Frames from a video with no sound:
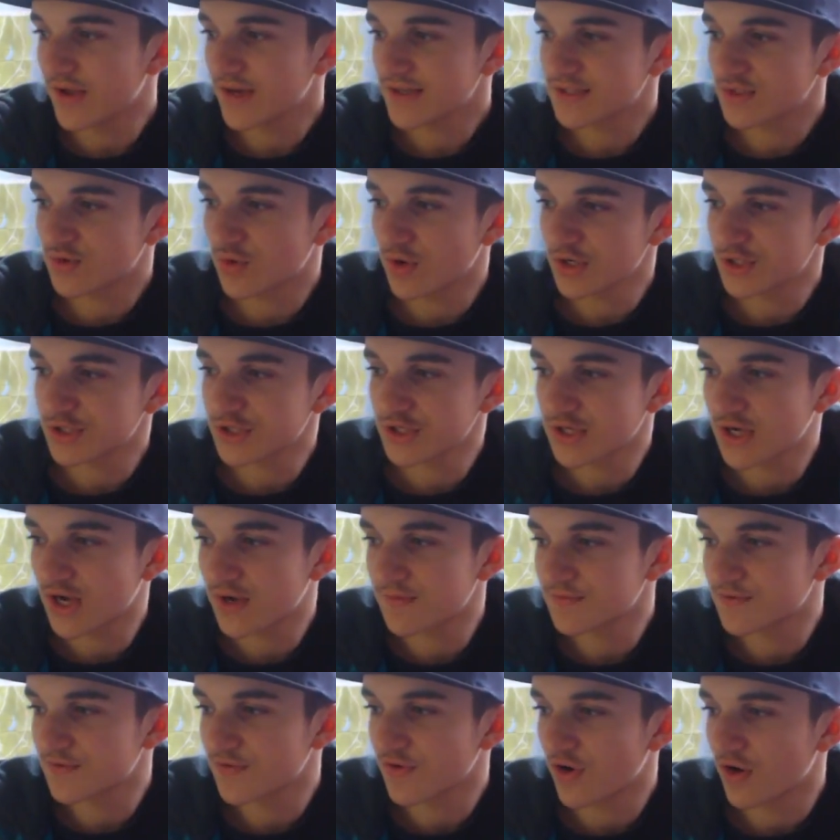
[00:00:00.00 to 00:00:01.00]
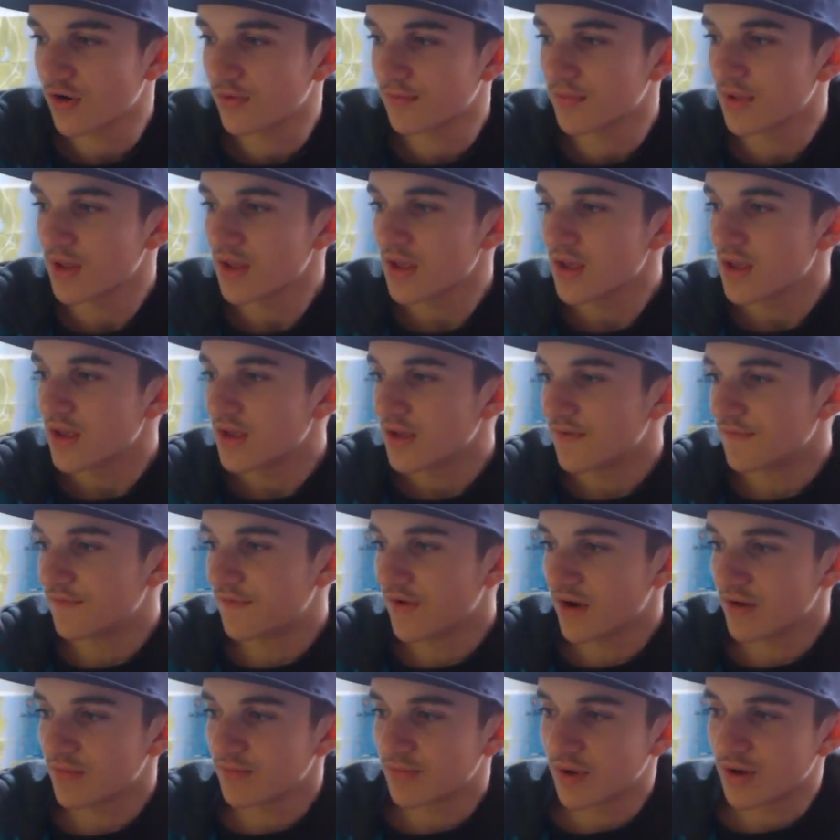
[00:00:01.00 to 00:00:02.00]
next question comes from
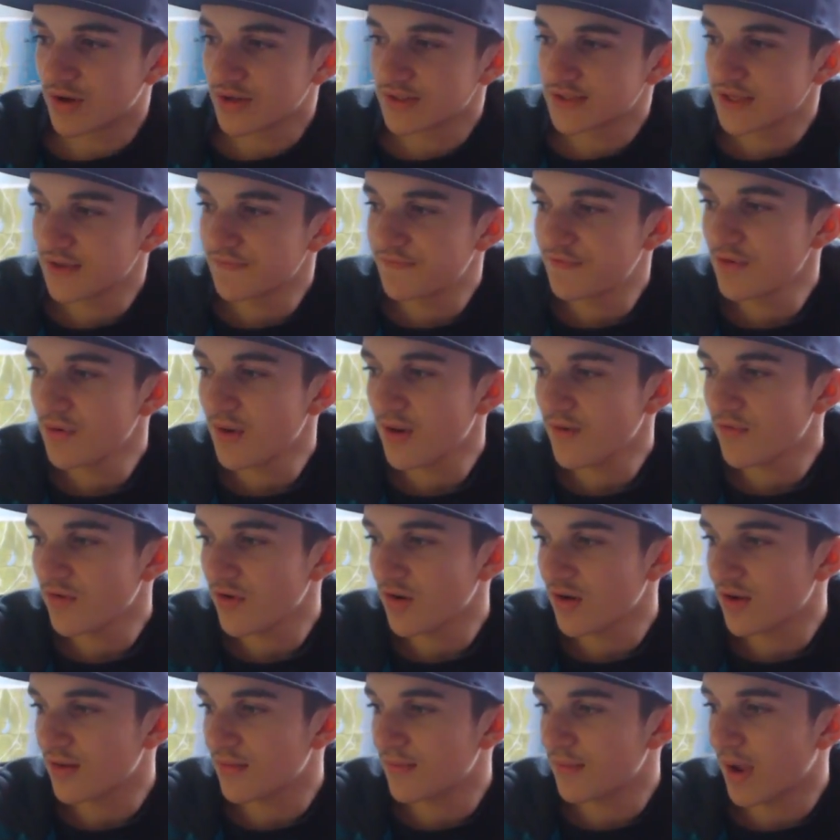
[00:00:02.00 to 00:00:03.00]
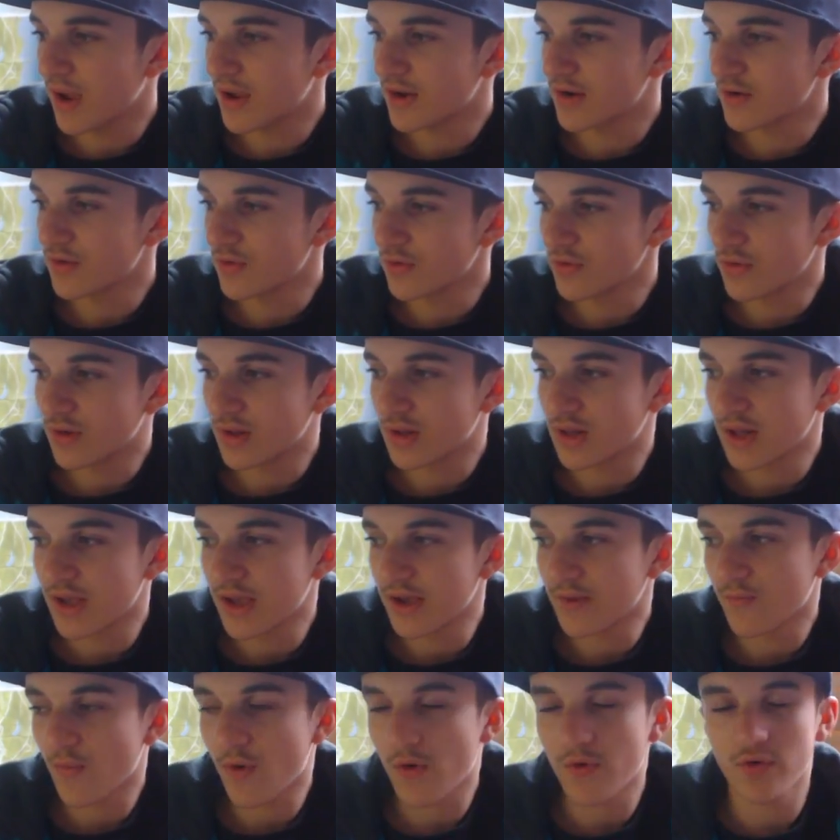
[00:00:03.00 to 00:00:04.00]
Venombot. If you ever made a new
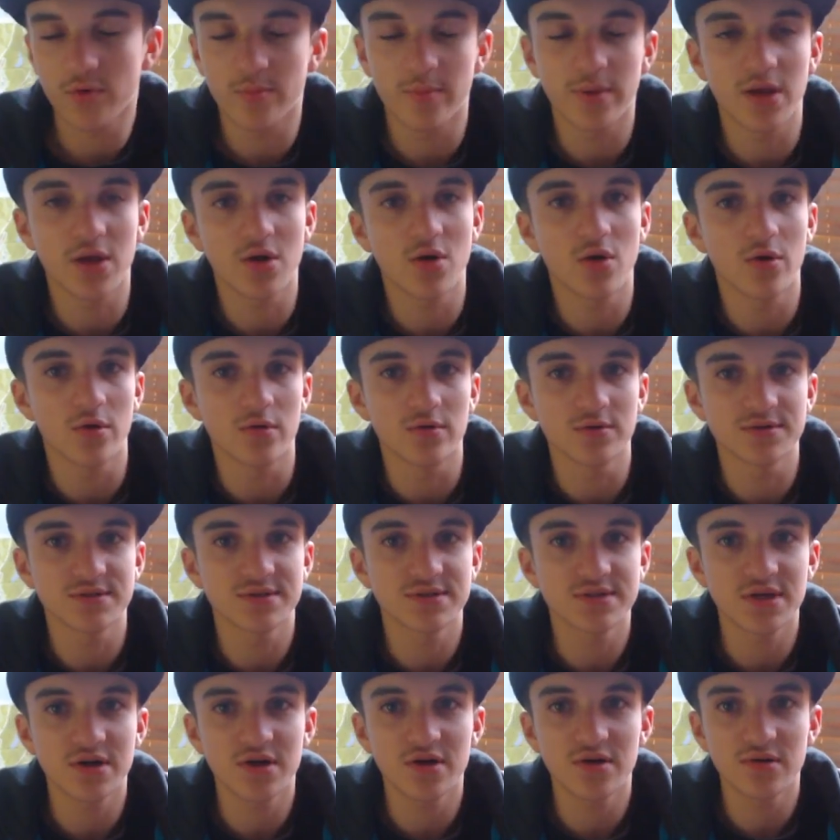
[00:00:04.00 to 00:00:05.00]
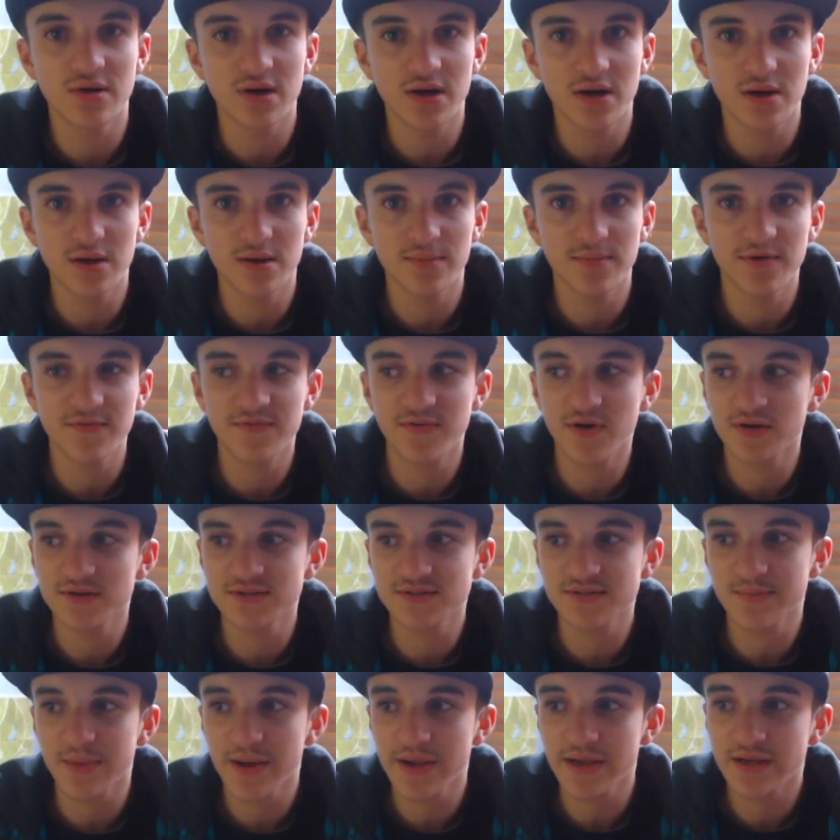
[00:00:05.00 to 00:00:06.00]
clan, what would it be called? So, um, if I
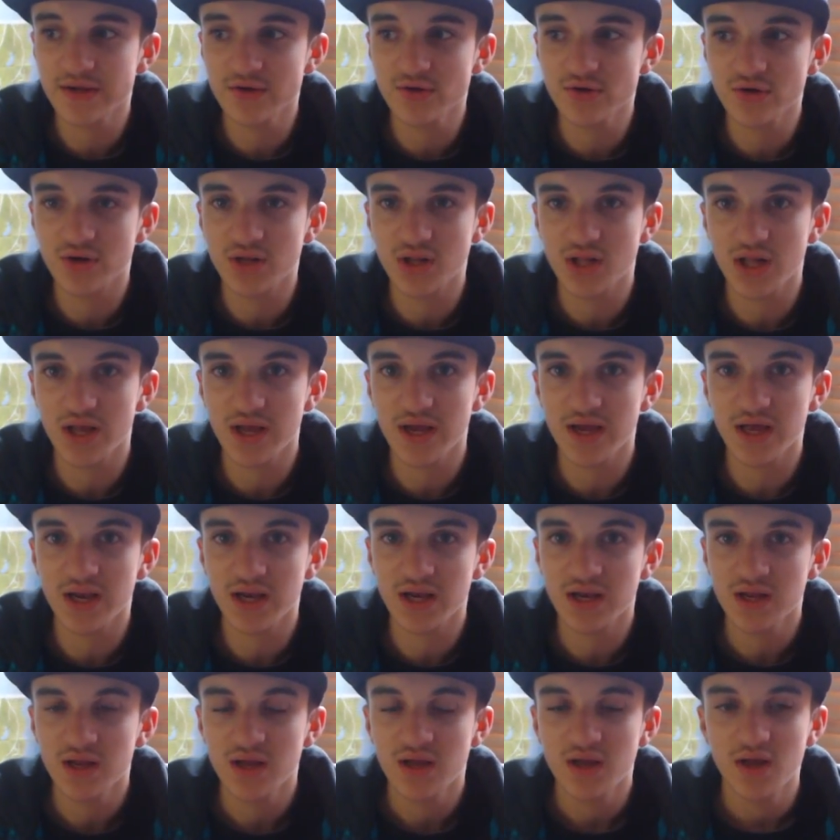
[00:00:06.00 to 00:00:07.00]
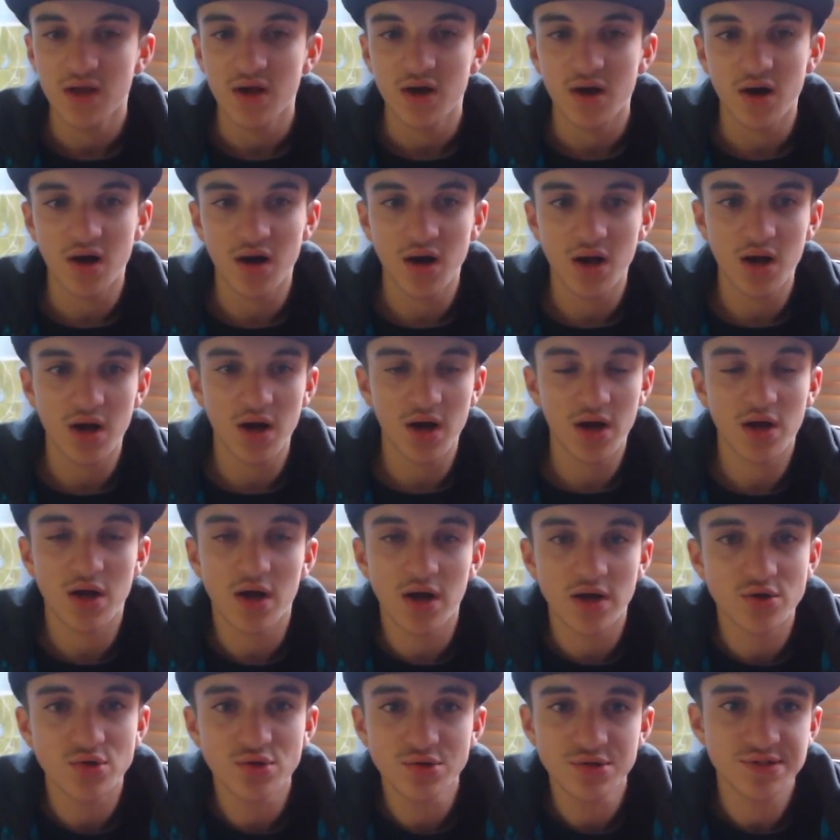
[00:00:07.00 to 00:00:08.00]
was to make a new clan, uh,
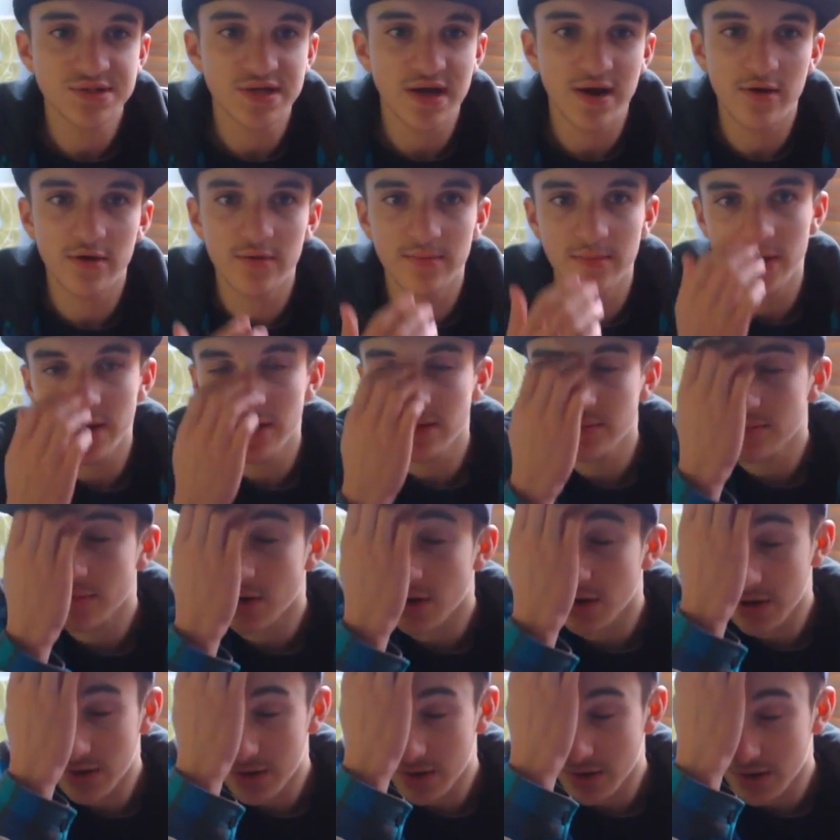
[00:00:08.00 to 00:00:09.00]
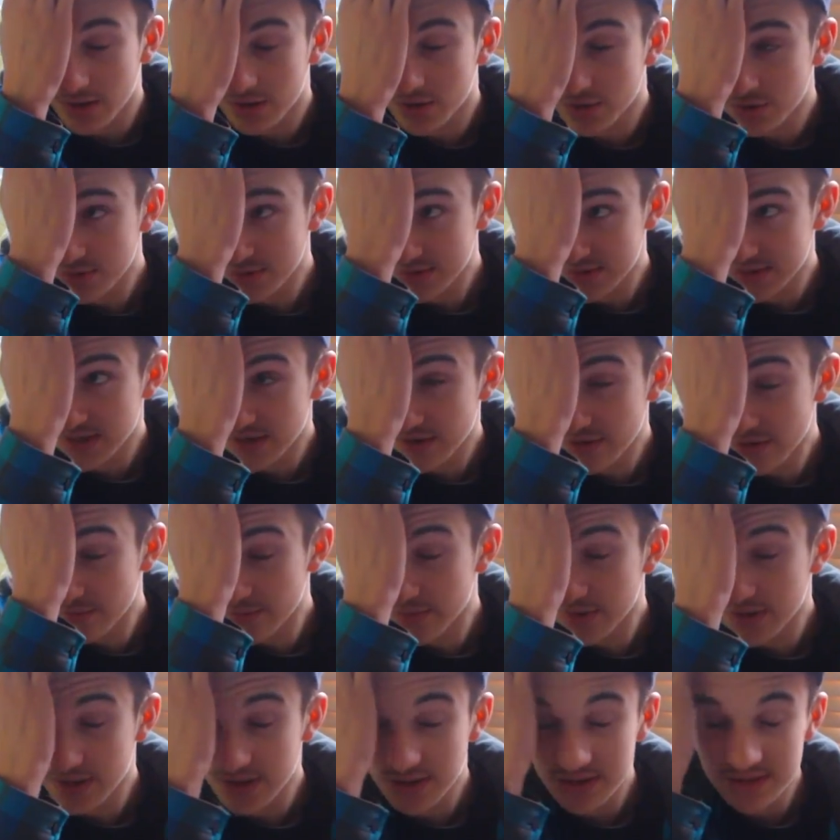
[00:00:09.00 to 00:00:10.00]
I, I couldn't tell you, man. I, I couldn't tell
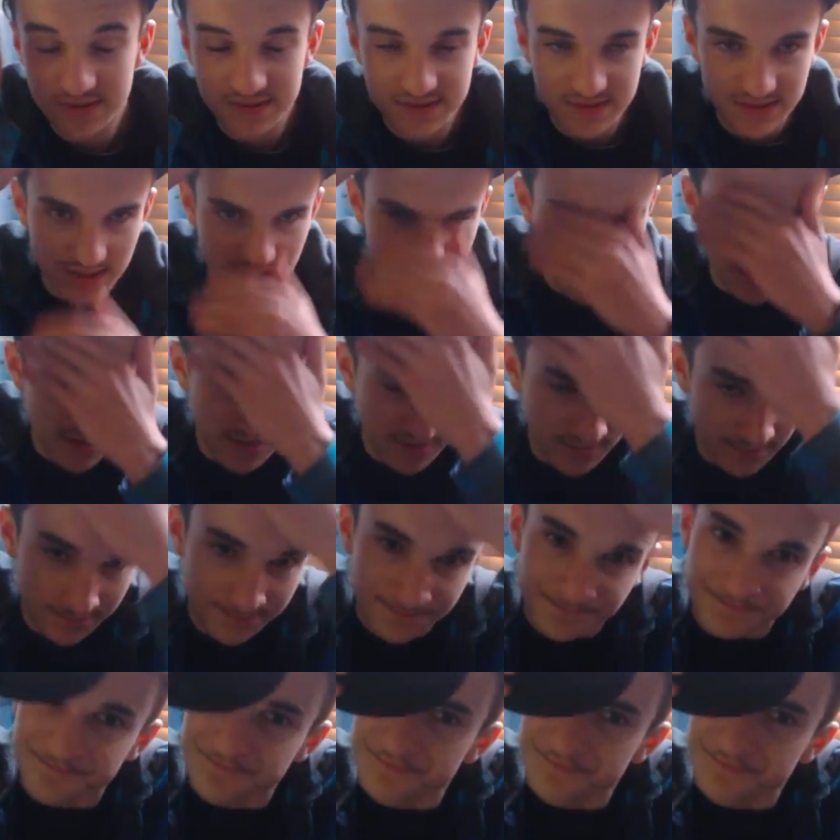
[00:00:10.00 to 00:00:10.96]
you because, um,